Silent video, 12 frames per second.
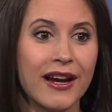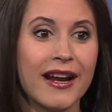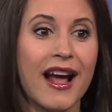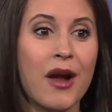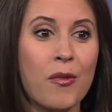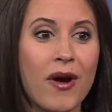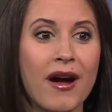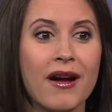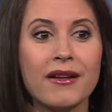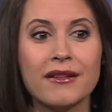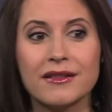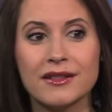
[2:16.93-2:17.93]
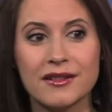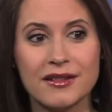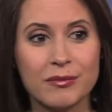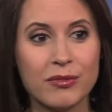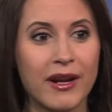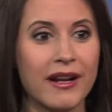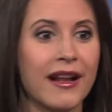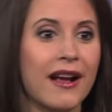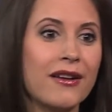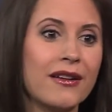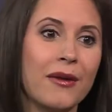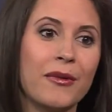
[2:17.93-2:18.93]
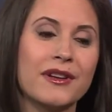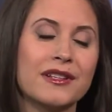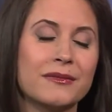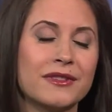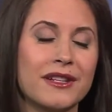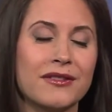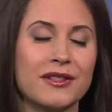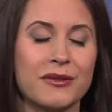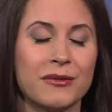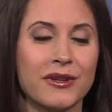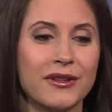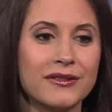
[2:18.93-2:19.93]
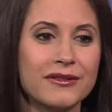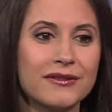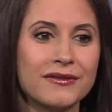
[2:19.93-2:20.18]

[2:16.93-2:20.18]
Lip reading: and I want to spread it out. I want to give it to the world.